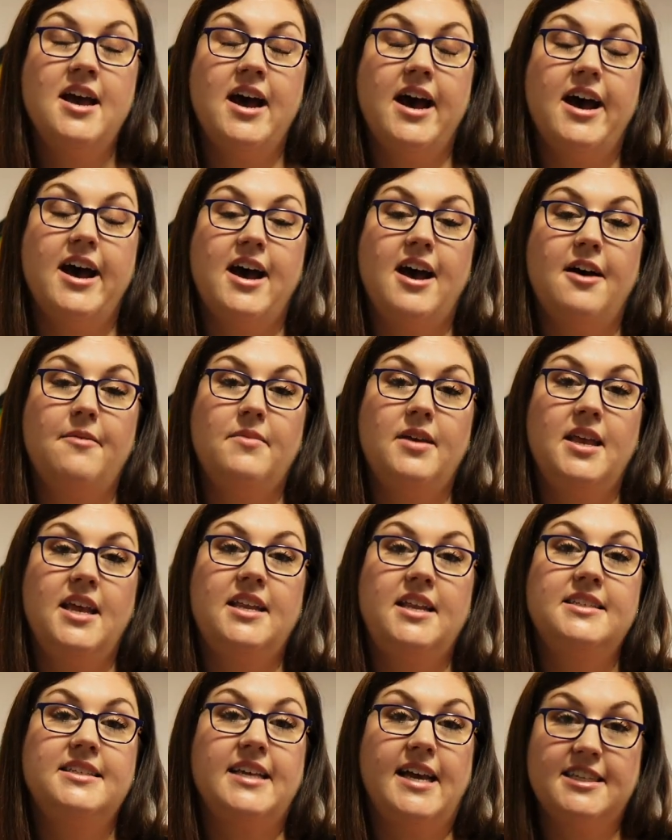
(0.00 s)
Um, it
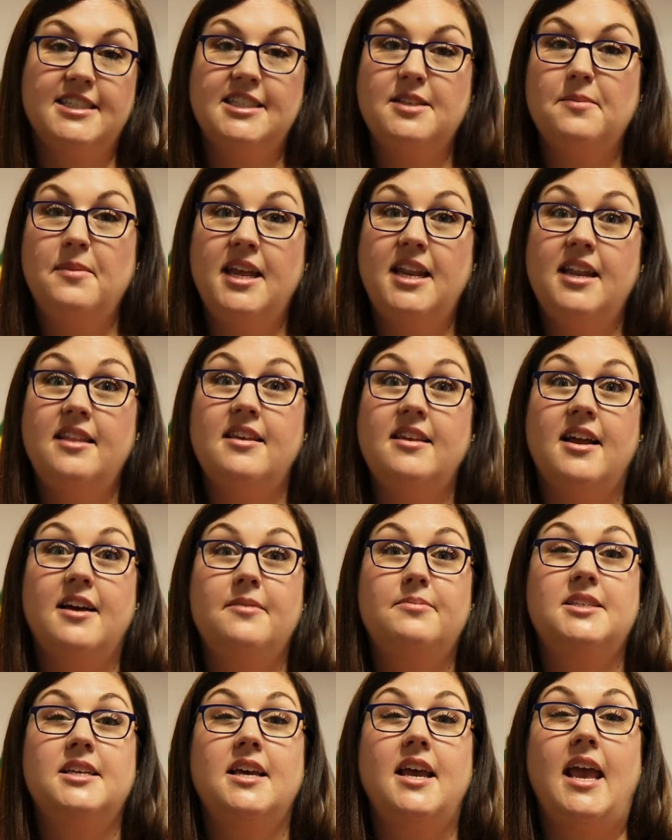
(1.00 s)
is estimated that
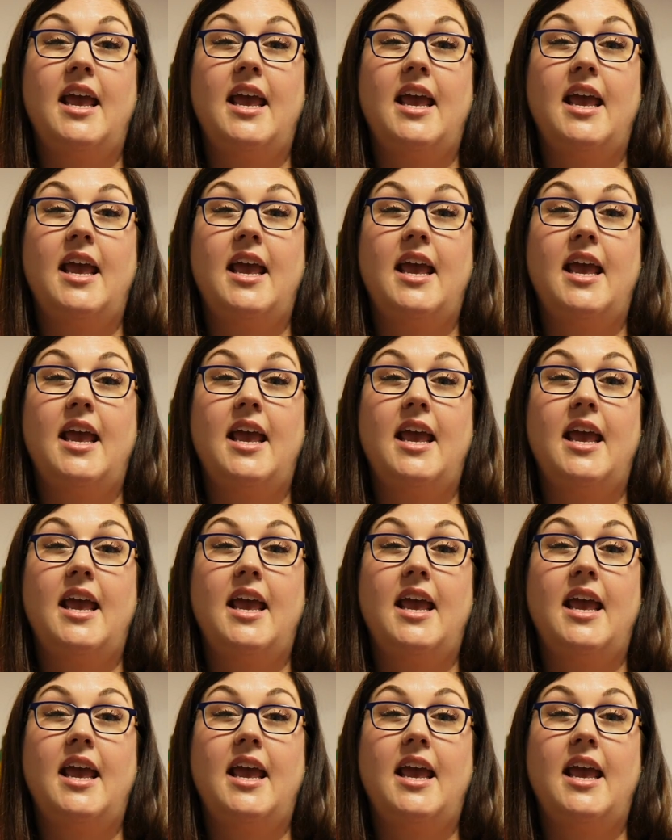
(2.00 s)
up to